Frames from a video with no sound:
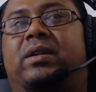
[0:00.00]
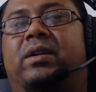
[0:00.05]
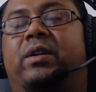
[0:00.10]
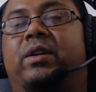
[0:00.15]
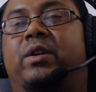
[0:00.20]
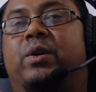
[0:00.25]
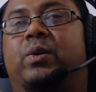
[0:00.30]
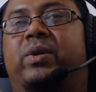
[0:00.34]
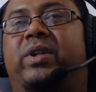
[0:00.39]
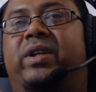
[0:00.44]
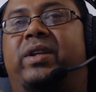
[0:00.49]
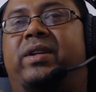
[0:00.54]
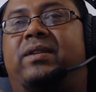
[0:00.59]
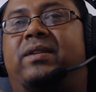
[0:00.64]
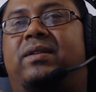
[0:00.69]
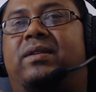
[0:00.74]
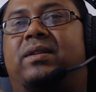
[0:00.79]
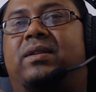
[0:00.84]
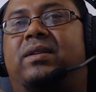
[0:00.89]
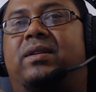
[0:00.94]

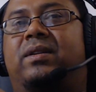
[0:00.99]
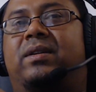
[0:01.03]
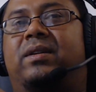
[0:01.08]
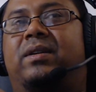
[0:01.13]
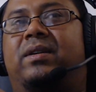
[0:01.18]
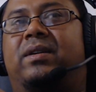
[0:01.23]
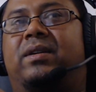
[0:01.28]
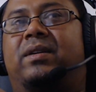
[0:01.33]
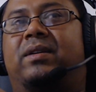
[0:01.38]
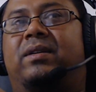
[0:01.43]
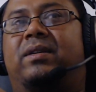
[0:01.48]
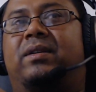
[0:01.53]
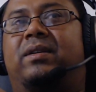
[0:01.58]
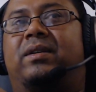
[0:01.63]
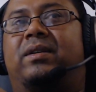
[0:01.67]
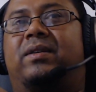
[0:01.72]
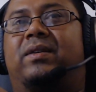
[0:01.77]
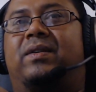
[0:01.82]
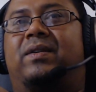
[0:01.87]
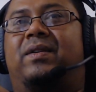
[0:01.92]
duties,
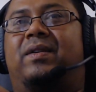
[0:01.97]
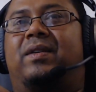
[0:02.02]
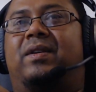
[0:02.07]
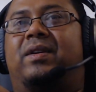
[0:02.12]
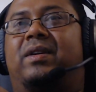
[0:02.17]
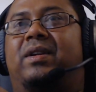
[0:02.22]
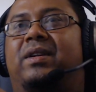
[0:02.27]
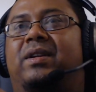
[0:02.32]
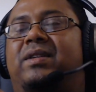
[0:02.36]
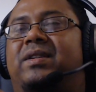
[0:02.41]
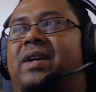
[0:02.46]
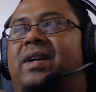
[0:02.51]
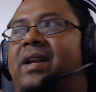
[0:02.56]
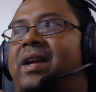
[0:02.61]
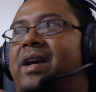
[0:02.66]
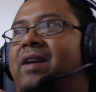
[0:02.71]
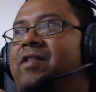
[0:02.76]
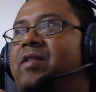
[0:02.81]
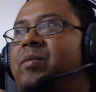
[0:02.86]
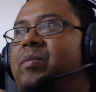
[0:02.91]
and I start
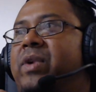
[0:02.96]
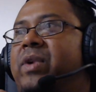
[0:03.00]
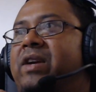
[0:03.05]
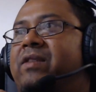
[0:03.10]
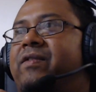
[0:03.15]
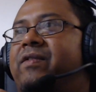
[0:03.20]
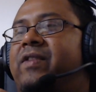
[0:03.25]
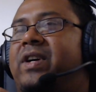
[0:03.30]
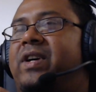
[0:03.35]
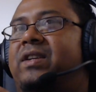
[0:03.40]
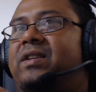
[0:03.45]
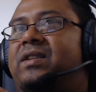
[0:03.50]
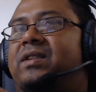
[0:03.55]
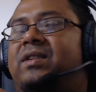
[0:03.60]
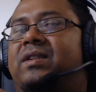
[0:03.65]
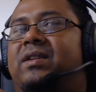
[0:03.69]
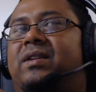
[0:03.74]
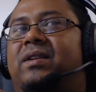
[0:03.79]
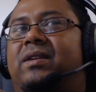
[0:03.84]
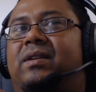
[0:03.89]
having
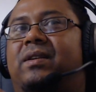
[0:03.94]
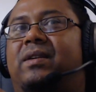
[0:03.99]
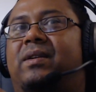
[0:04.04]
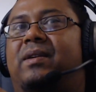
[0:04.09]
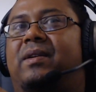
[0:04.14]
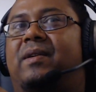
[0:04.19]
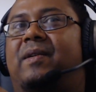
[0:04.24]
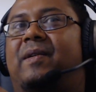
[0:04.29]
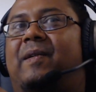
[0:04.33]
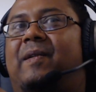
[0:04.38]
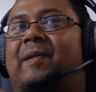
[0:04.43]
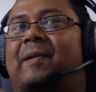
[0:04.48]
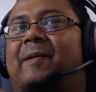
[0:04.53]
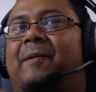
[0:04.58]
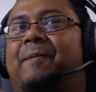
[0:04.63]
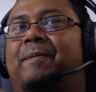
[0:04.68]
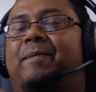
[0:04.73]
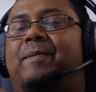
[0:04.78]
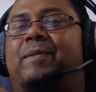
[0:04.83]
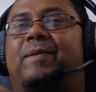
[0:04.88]
breakfast.
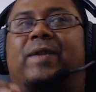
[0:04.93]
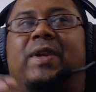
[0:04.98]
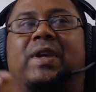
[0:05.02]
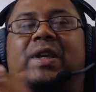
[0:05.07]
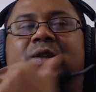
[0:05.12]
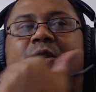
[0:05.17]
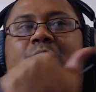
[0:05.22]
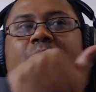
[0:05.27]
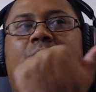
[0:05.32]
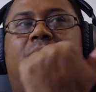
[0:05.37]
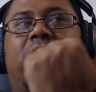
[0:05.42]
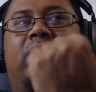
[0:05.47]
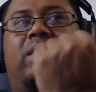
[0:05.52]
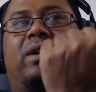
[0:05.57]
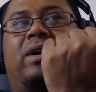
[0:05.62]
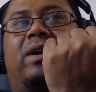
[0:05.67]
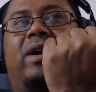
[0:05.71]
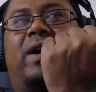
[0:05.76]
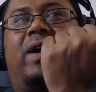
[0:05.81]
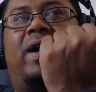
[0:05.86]
So
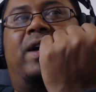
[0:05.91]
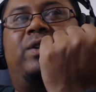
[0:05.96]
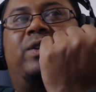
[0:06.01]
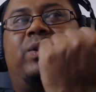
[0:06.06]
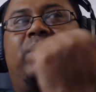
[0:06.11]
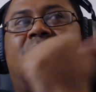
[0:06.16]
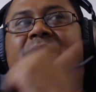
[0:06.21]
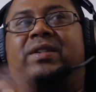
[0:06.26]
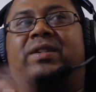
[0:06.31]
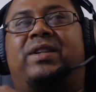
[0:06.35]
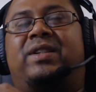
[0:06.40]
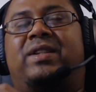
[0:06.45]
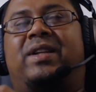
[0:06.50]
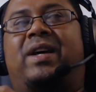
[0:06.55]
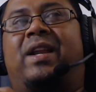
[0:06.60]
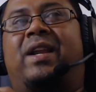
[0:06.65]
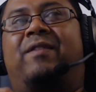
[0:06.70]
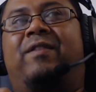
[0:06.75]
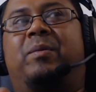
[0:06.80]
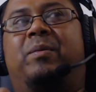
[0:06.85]
as soon as I
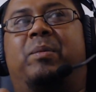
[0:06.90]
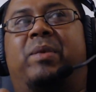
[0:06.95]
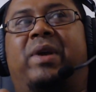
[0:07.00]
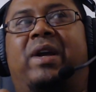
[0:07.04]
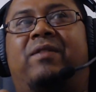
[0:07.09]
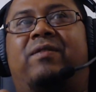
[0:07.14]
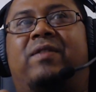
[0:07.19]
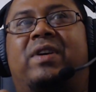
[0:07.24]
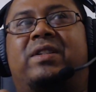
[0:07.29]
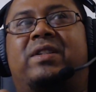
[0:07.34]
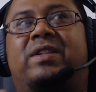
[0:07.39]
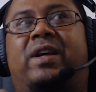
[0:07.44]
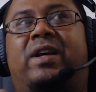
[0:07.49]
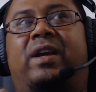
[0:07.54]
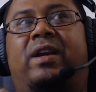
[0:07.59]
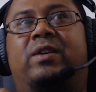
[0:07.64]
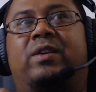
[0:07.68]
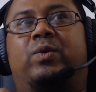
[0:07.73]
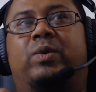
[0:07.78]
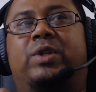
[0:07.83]
start having breakfast,
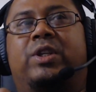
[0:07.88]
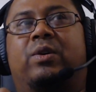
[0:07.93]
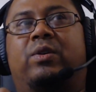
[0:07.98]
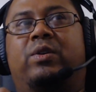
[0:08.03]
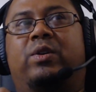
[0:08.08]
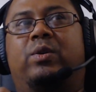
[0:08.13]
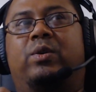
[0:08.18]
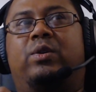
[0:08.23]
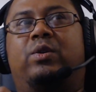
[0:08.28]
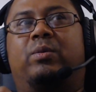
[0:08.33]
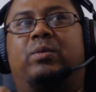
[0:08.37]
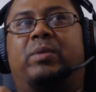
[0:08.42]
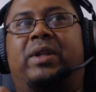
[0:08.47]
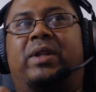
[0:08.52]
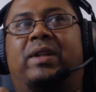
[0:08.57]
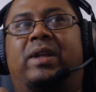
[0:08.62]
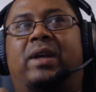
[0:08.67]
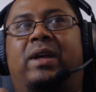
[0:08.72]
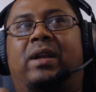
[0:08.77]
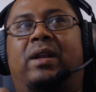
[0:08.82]
I switch on YouTube
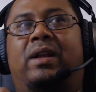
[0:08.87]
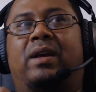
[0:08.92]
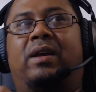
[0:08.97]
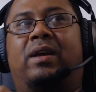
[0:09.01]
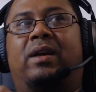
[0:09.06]
and then